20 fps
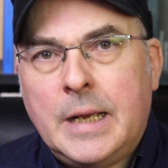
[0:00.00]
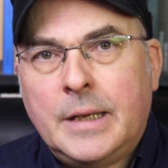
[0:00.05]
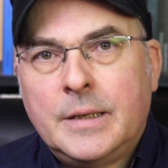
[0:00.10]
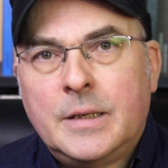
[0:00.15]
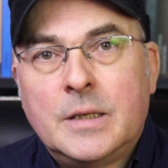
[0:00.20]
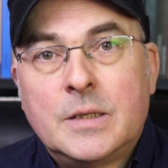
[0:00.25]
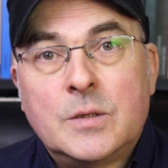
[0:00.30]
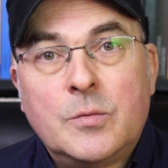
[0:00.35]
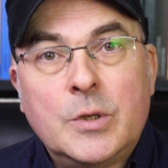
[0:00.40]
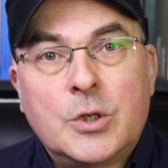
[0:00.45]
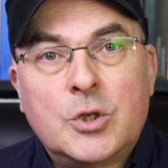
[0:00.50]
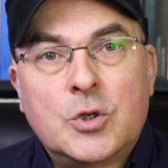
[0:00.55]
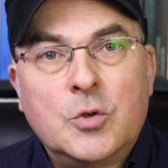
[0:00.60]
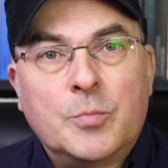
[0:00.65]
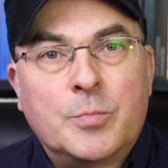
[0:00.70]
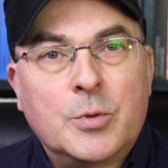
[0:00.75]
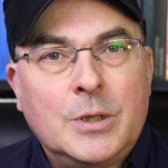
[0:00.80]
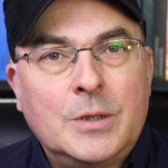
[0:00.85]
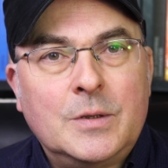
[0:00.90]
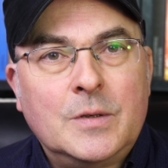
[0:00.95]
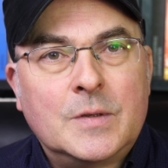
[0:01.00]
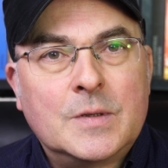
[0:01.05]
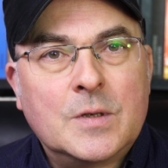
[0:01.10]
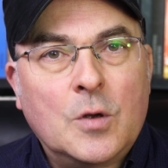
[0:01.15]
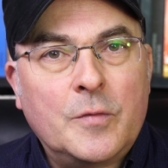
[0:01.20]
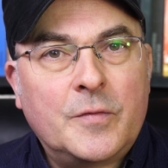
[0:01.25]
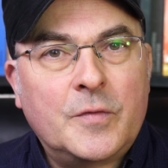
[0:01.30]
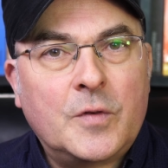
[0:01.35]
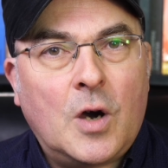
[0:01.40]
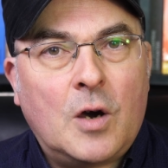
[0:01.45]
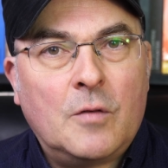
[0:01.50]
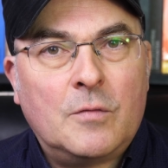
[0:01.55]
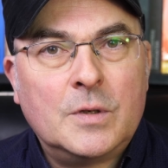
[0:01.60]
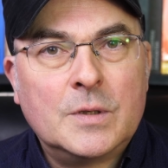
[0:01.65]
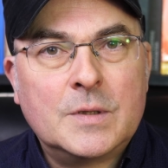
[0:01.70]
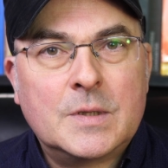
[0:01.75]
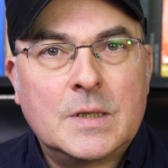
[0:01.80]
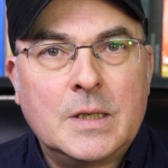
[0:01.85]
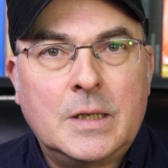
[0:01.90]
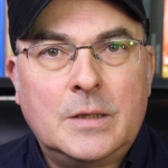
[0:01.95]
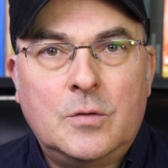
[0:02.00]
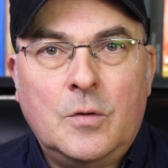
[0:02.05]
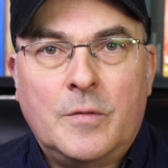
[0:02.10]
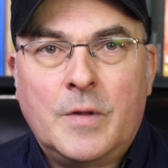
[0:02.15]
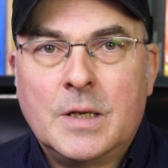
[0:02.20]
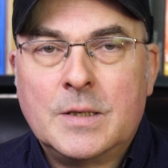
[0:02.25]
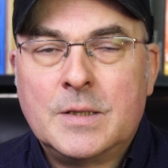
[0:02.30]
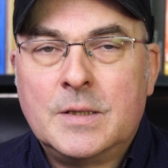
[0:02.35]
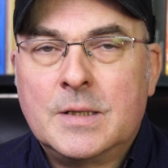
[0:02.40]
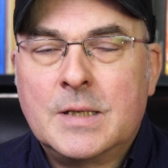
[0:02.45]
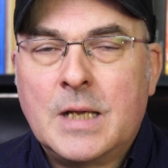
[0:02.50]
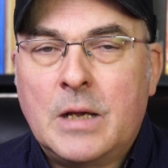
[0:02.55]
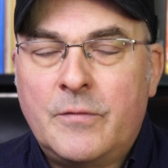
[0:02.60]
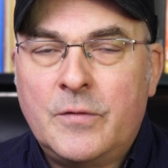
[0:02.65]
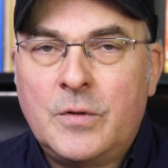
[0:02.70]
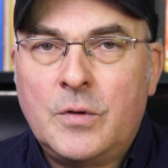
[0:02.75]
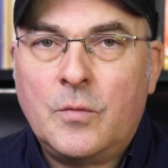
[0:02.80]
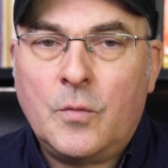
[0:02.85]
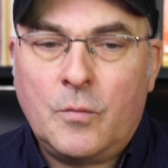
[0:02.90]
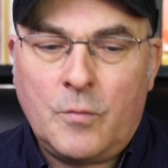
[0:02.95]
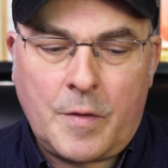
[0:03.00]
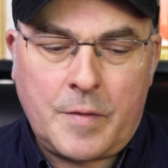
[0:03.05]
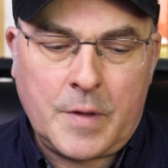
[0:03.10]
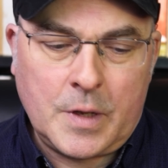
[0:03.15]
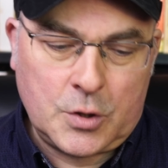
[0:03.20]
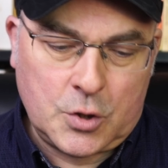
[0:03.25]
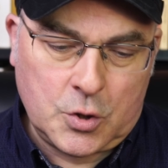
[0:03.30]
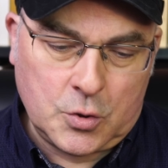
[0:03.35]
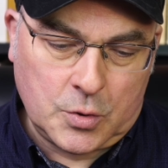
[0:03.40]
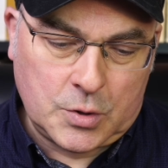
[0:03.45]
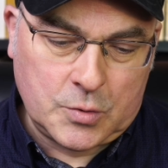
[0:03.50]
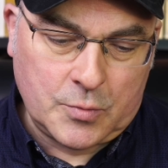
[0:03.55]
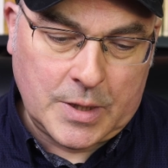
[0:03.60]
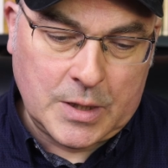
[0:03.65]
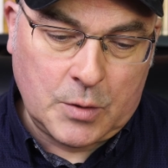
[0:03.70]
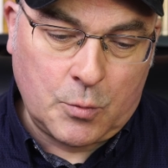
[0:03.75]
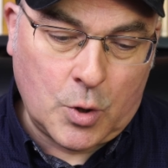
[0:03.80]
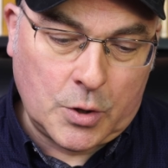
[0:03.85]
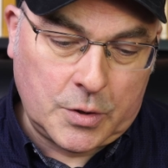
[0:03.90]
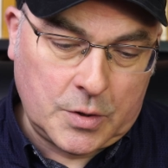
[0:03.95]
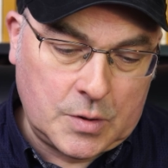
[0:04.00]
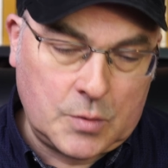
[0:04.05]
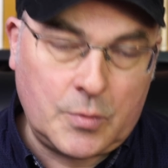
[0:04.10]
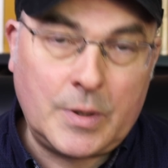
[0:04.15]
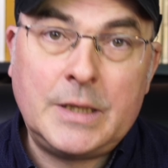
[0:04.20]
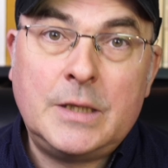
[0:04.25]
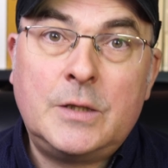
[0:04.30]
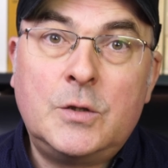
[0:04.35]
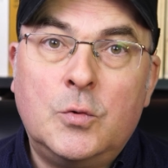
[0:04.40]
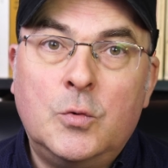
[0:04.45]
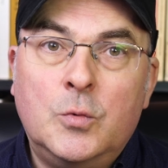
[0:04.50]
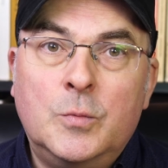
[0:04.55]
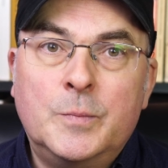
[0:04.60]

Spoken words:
they switched to printed softcovers in 2007 with issue 21-22.